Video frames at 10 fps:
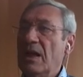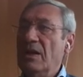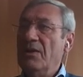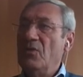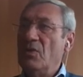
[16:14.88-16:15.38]

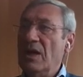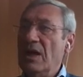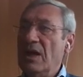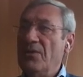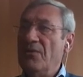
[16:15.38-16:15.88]
if you
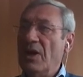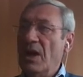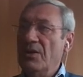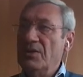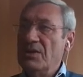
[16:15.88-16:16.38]
have
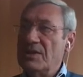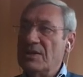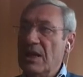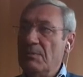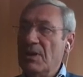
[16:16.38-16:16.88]

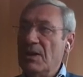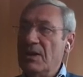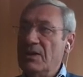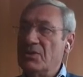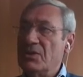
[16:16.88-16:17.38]
unstable
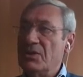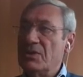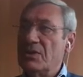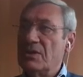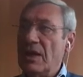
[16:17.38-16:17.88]

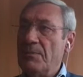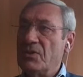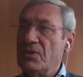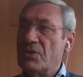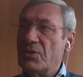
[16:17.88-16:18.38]
lesions, type
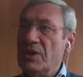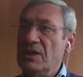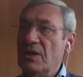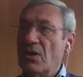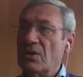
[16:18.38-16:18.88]

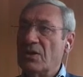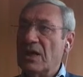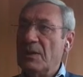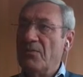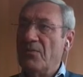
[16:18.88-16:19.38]
3 or
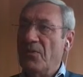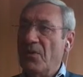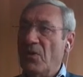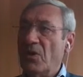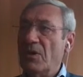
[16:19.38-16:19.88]
type
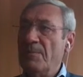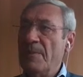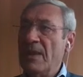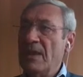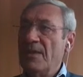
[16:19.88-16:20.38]
4,
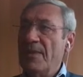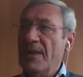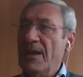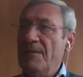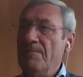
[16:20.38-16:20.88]

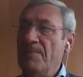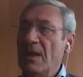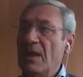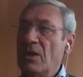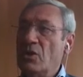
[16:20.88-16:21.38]
then
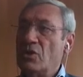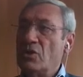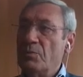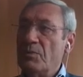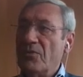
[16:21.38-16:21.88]
you
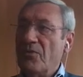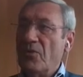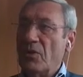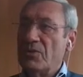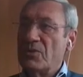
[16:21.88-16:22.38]
should
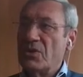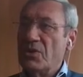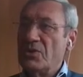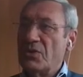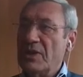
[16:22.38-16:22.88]
perform
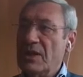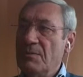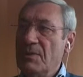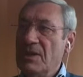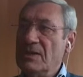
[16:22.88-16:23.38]
surgery
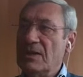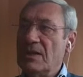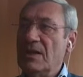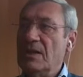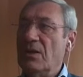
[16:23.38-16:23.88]

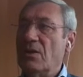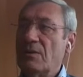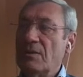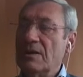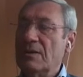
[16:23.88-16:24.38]
immediately,
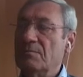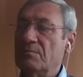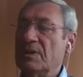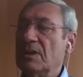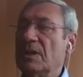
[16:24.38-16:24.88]
or
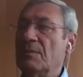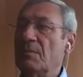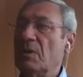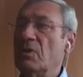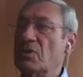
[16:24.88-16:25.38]

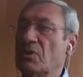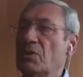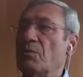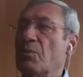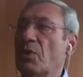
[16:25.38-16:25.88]
you
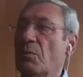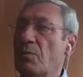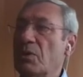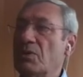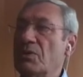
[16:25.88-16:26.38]
should
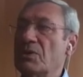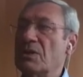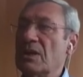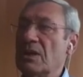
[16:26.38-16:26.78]
propose